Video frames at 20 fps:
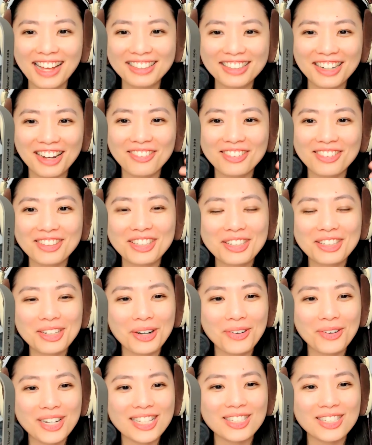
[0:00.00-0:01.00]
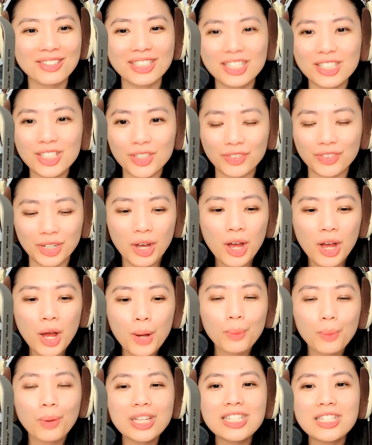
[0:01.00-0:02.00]
you know, you go into an interview.
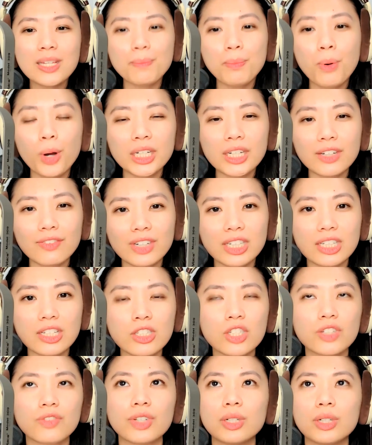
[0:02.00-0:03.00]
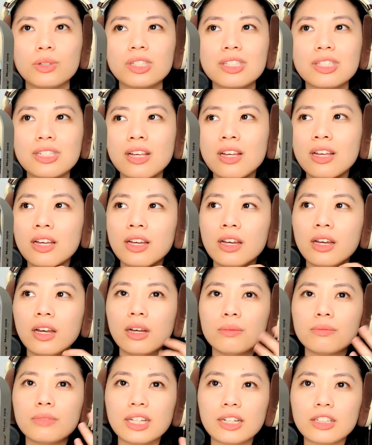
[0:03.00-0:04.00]
What's the point of an interview? It's
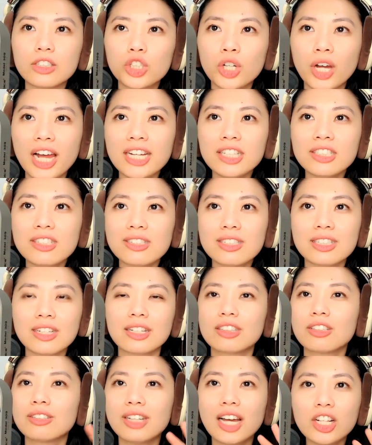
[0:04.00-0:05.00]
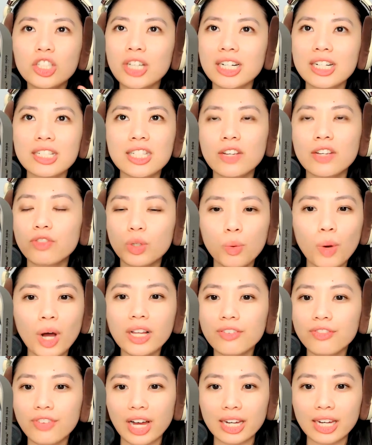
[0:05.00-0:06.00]
they're trying to see they're not trying to see if you're
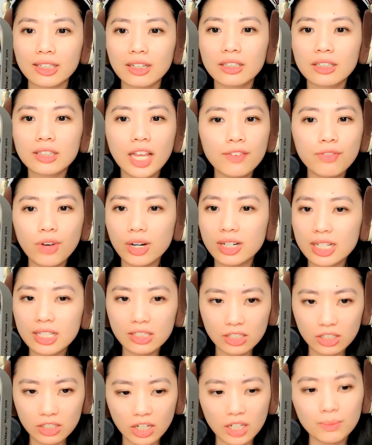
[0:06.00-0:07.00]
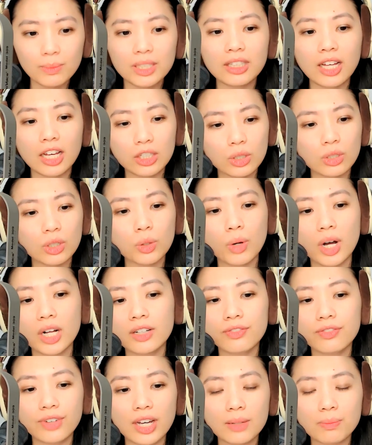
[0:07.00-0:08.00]
qualified. They've already determined that you're
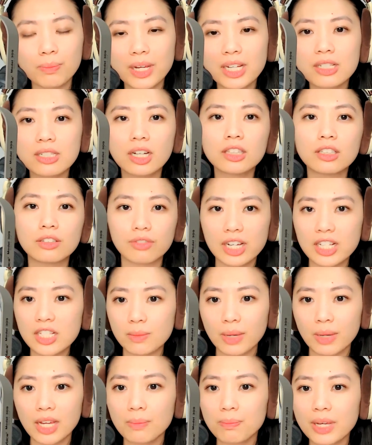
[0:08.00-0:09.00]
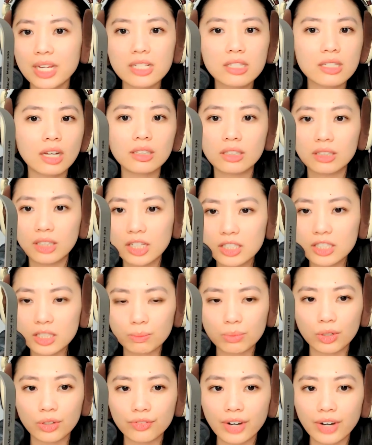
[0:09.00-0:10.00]
qualified based on the resume, based on the
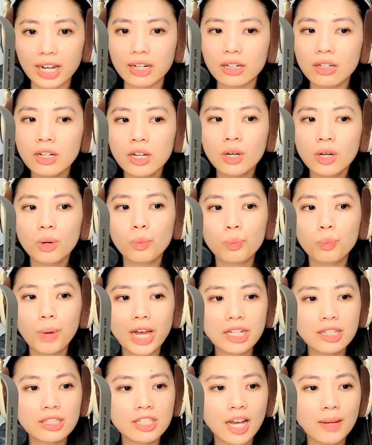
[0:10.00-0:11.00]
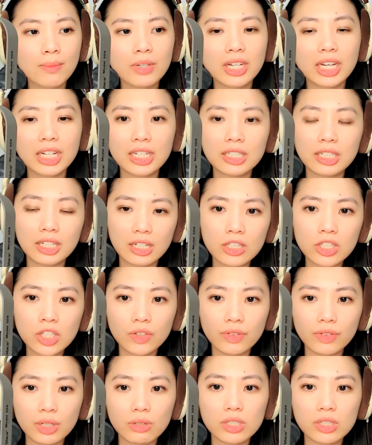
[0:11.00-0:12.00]
LinkedIn profile. By the time you get in the
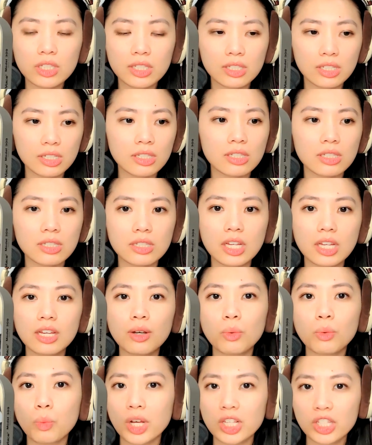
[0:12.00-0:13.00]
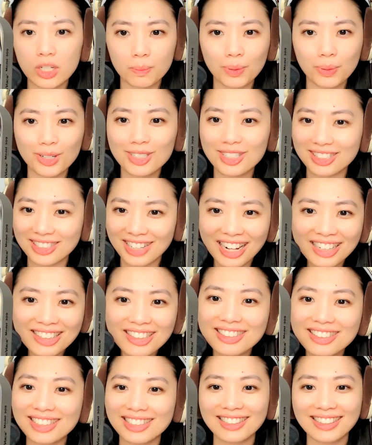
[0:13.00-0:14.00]
interview, it's just to see what's your
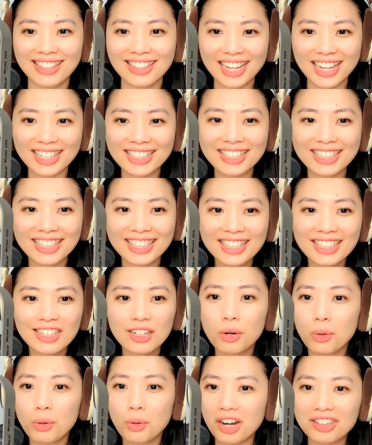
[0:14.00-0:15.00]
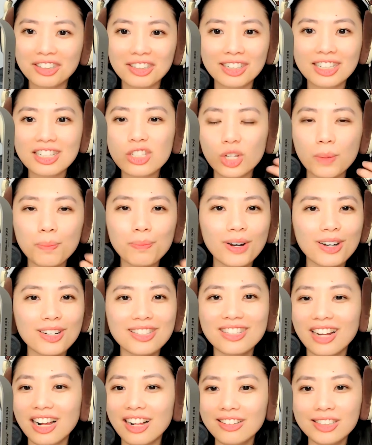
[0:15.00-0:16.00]
personality like. Are is your
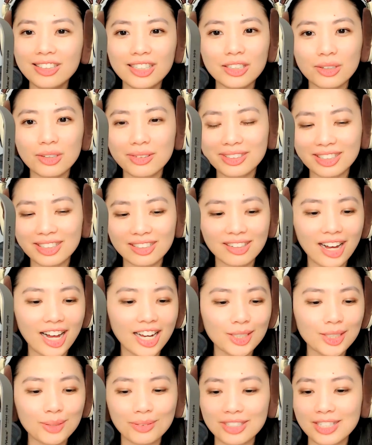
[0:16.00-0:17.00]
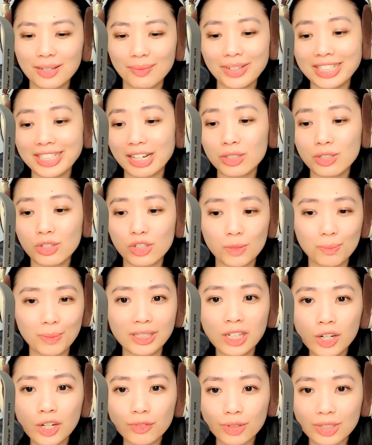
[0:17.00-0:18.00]
personality going to clash with someone else who's been
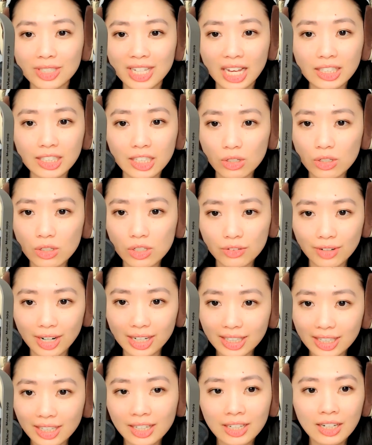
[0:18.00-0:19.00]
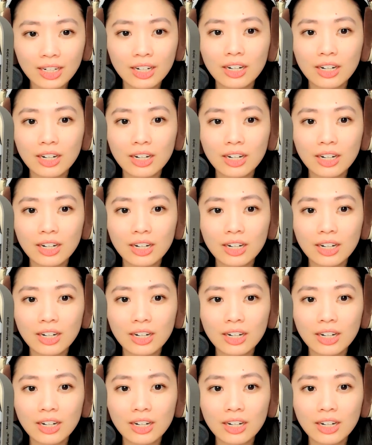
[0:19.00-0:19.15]
here for 10 years already?